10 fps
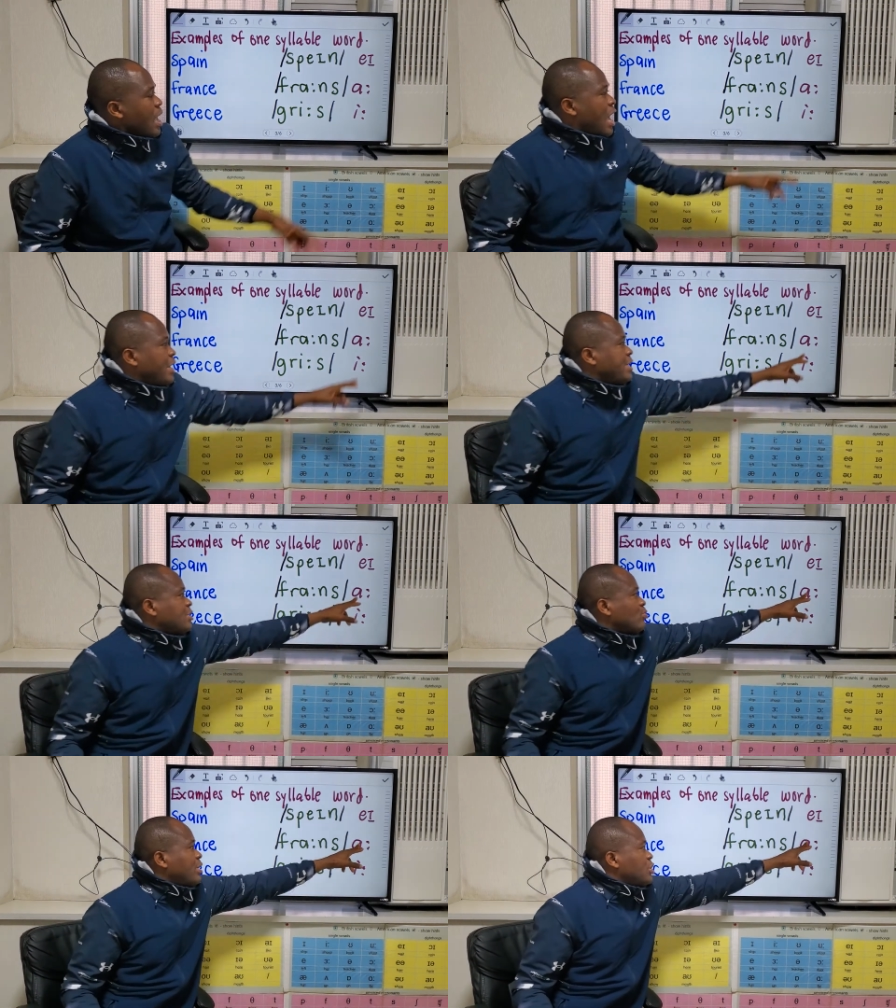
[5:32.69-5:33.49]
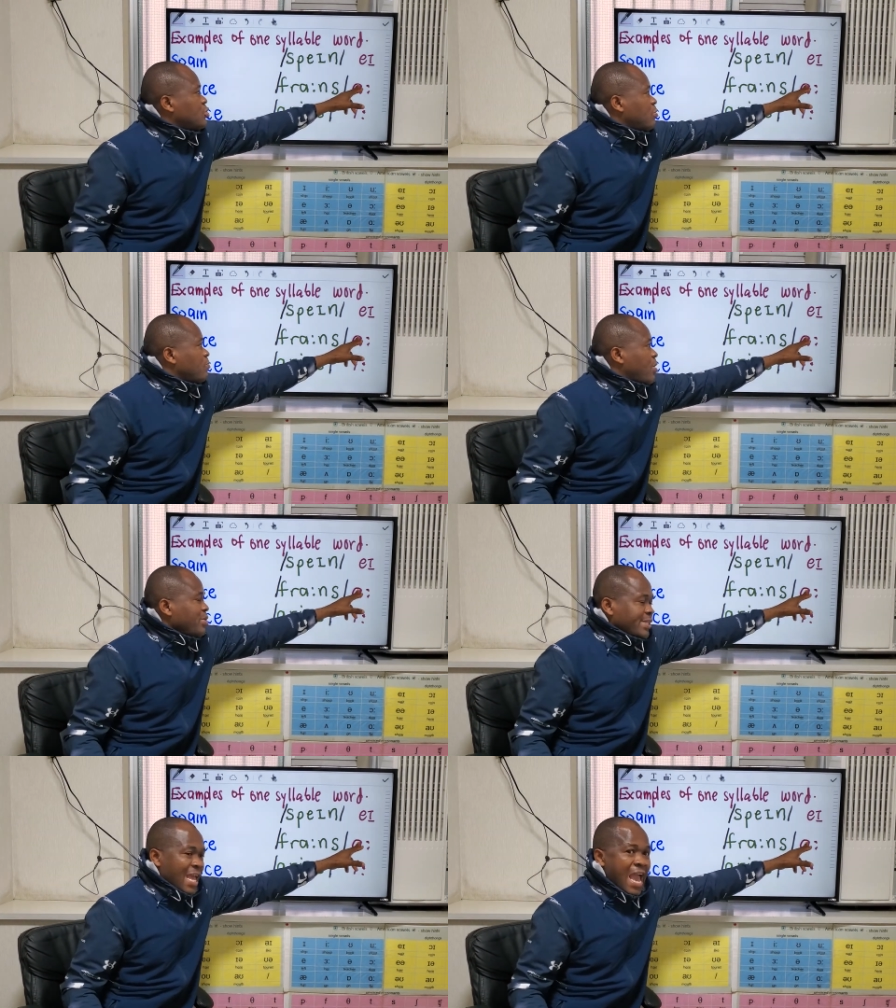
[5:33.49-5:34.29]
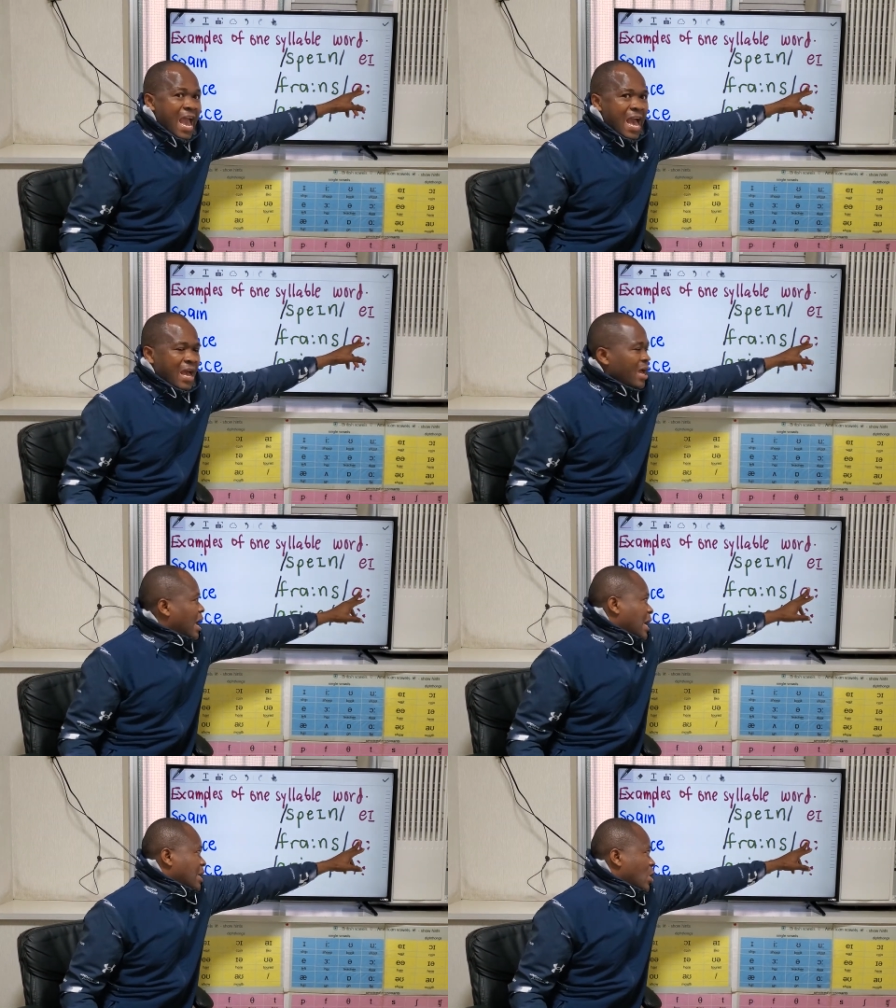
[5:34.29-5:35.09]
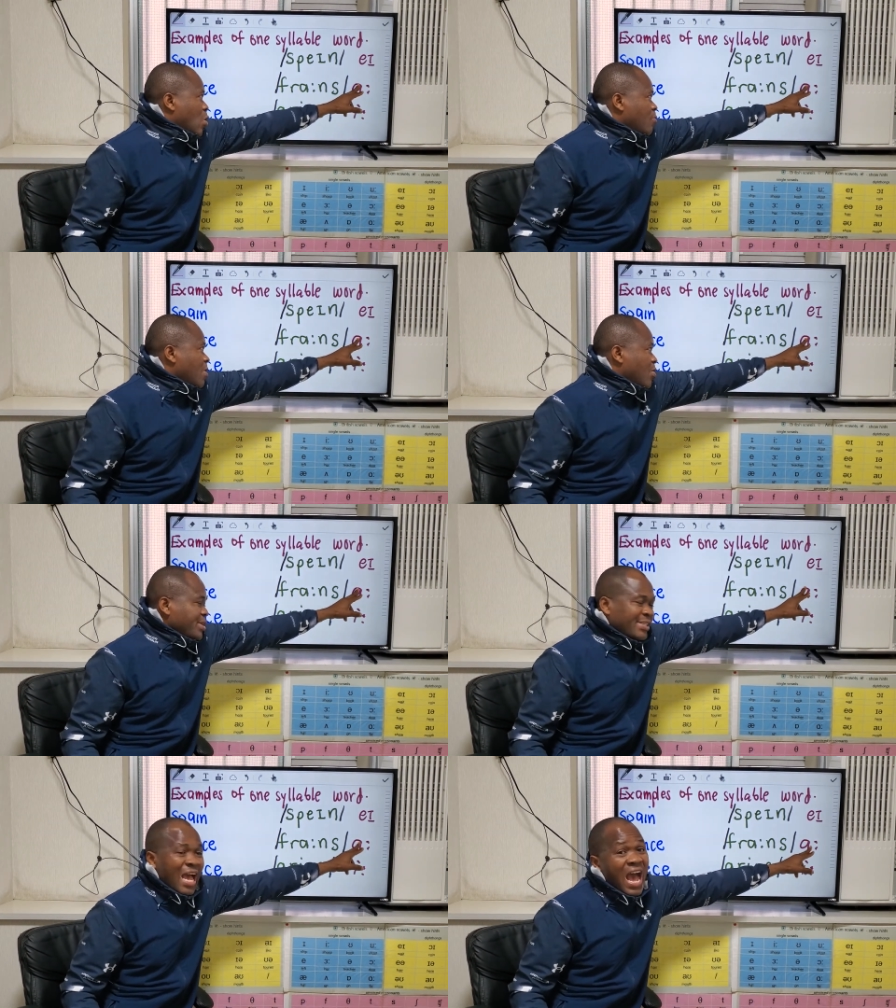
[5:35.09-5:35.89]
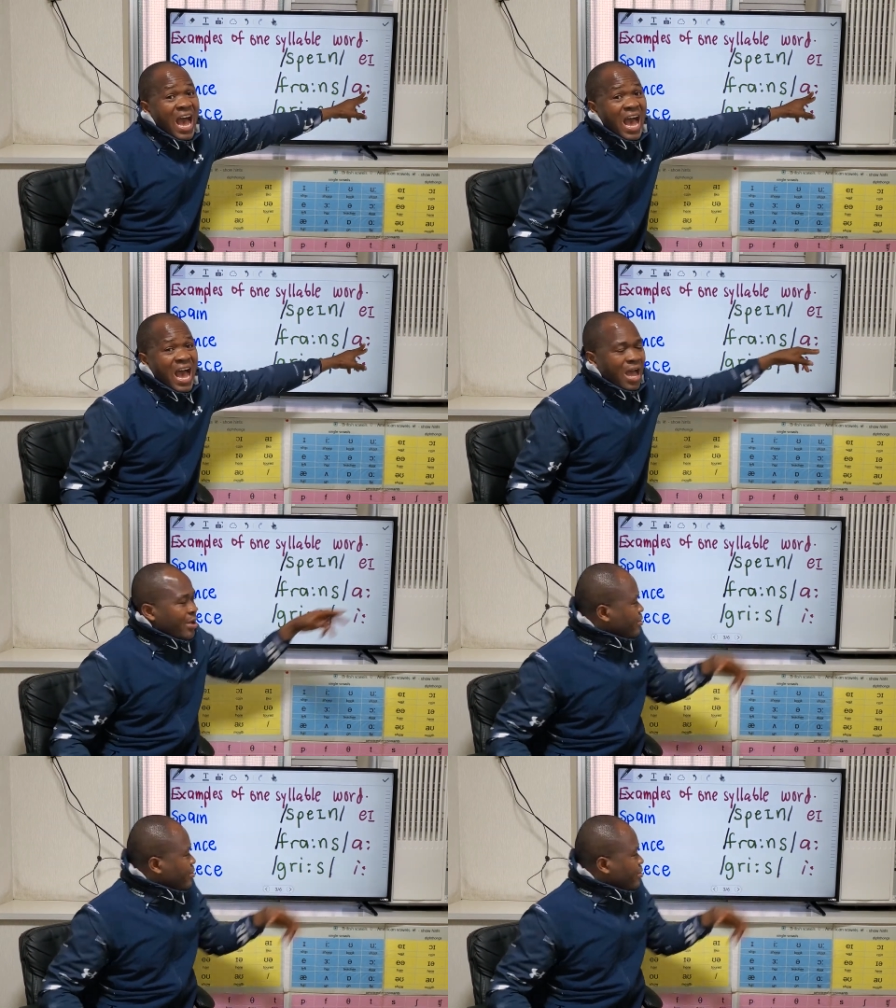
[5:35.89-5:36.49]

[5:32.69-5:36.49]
And this one, the short vowel is A. And the long vowel is A.